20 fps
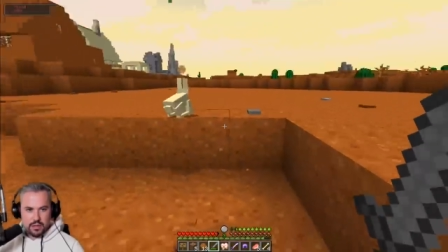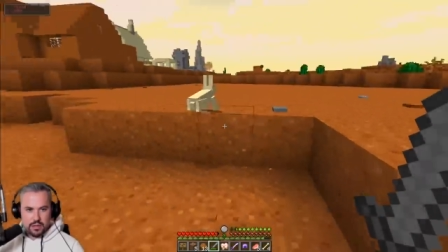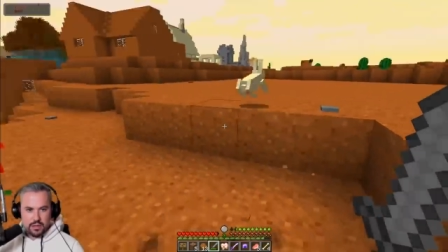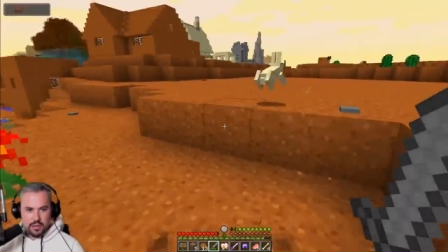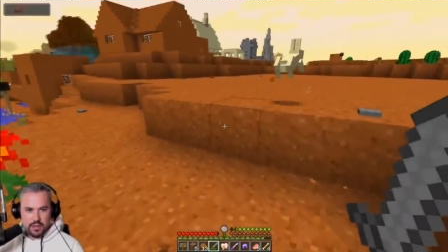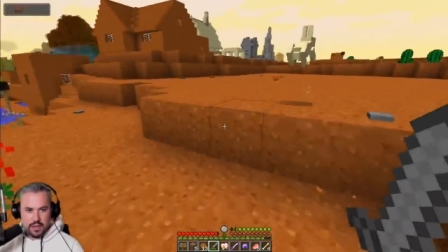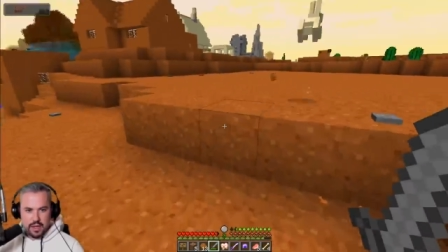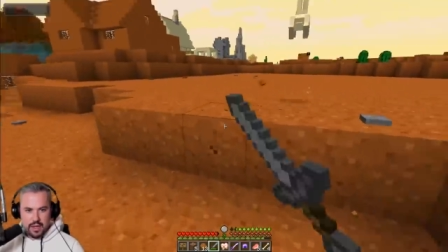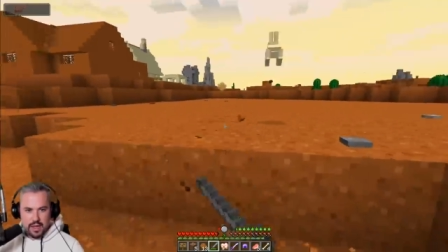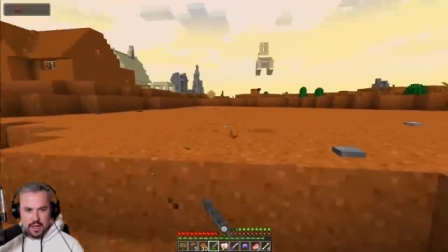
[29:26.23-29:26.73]

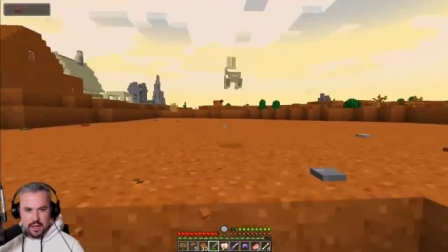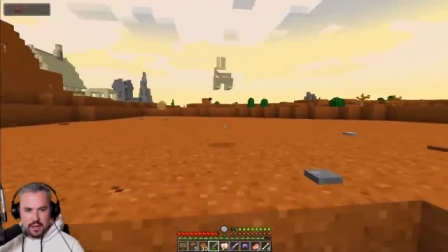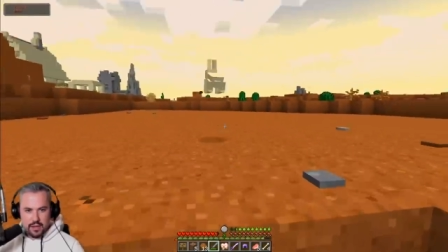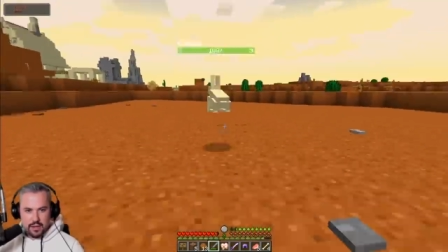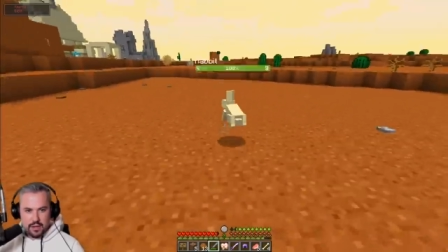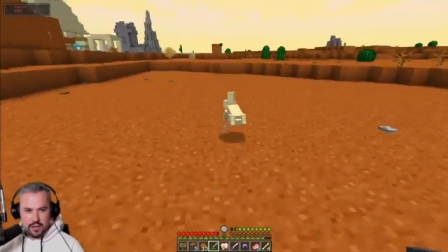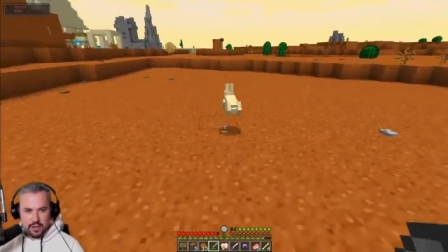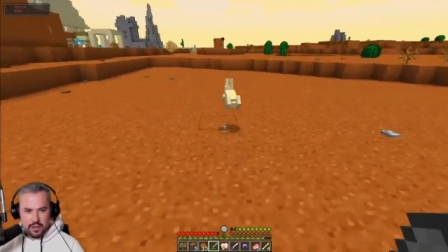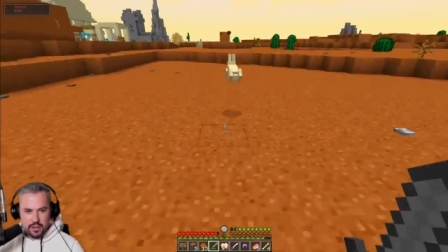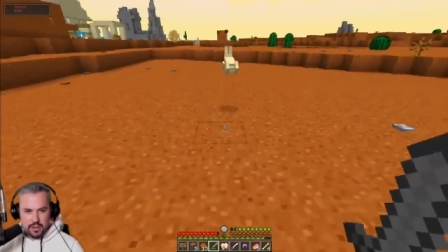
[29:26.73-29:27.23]
Get him, ah! get
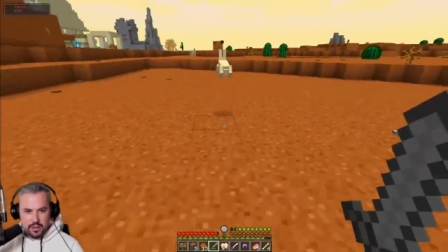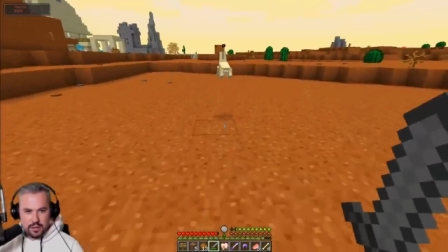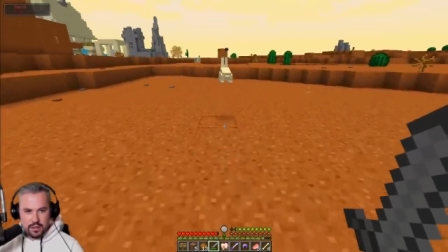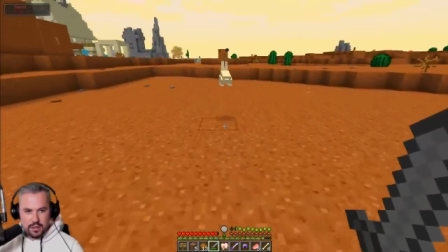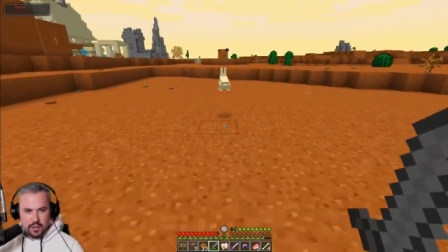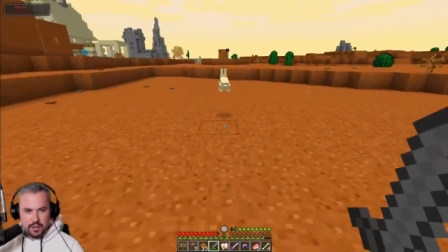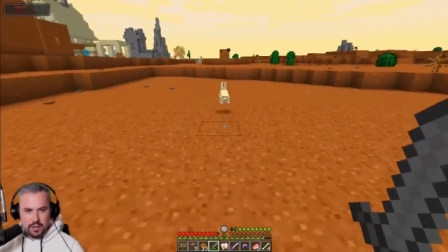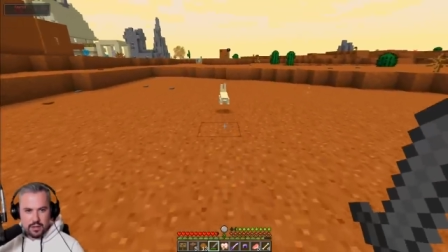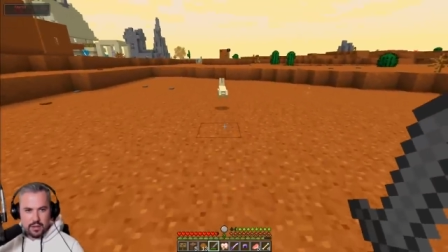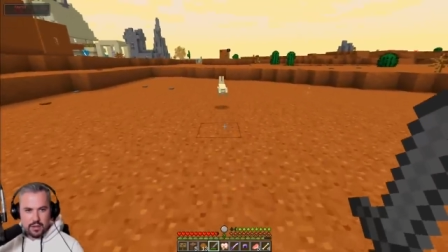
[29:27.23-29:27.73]
him.
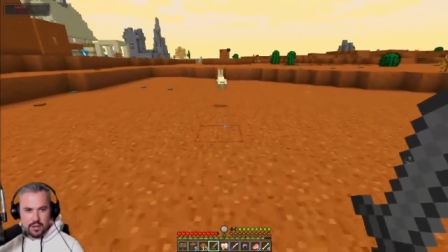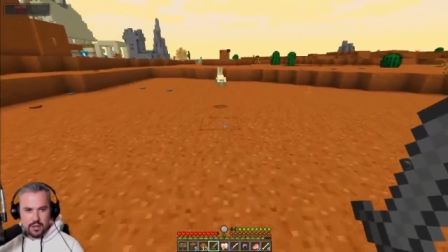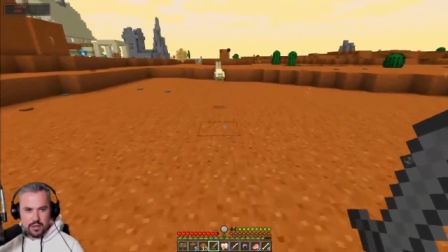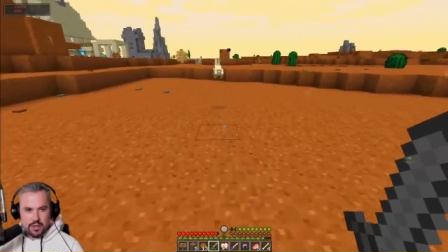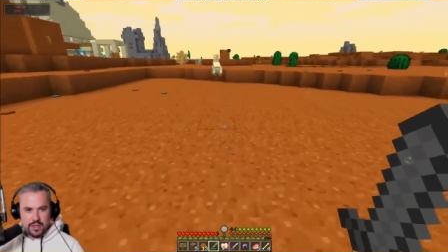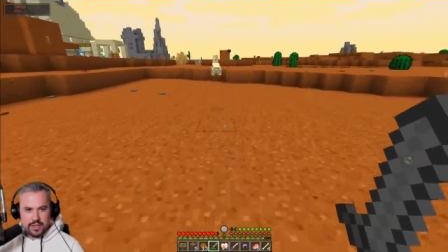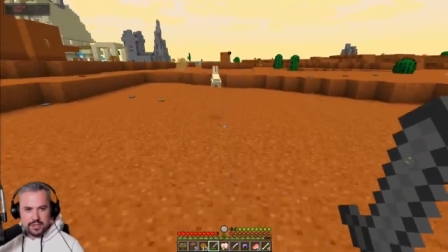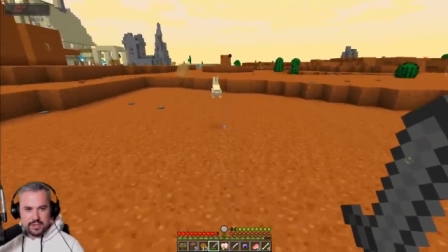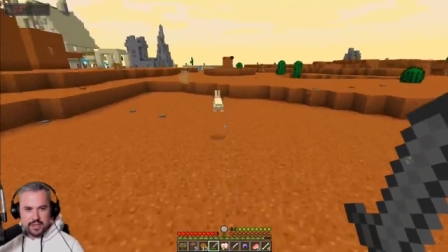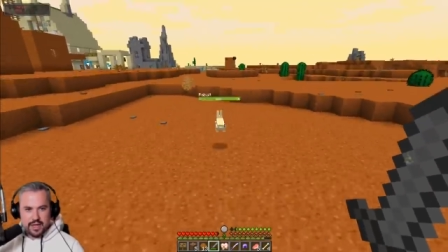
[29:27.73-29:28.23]

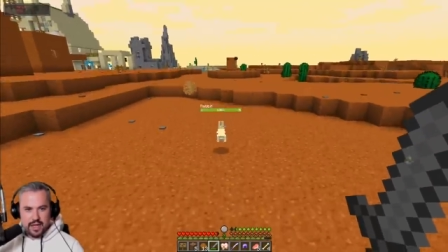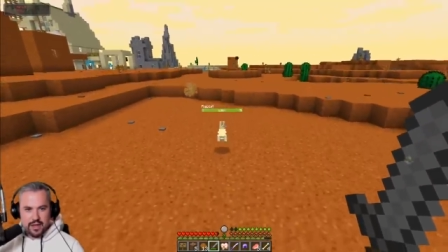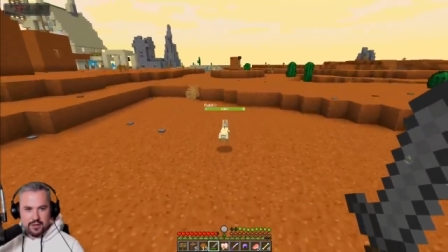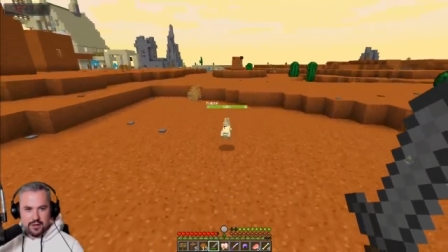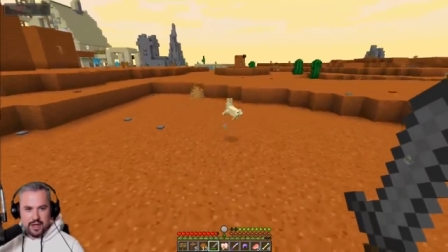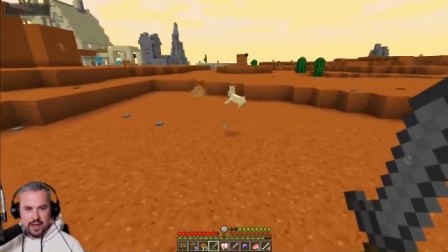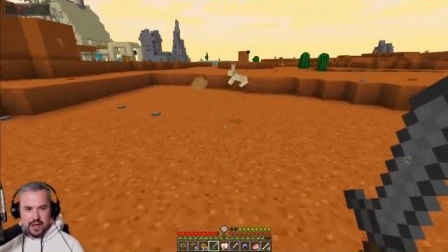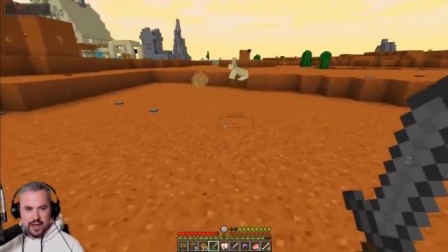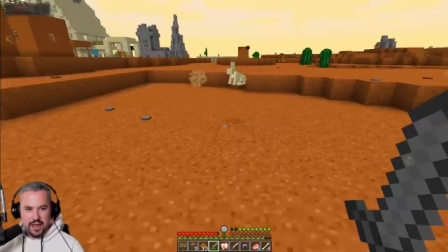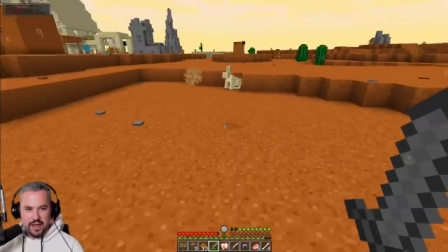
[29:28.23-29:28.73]
It's got,
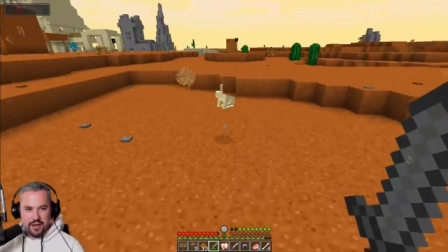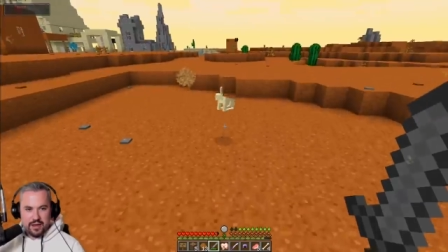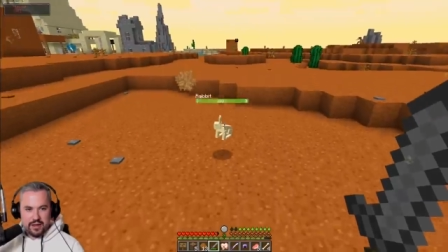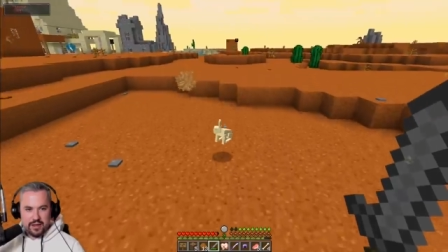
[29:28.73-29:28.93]
no,